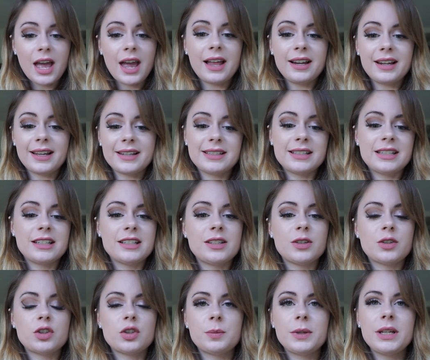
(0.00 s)
A lesson that
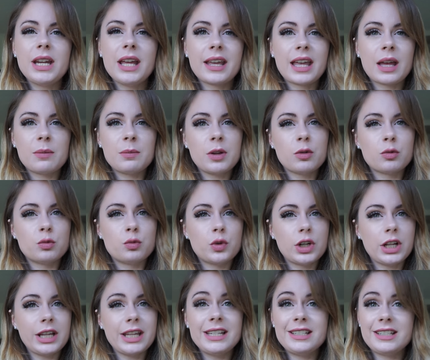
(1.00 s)
social media can be
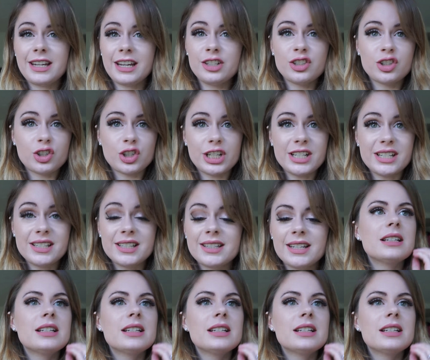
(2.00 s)
really dangerous.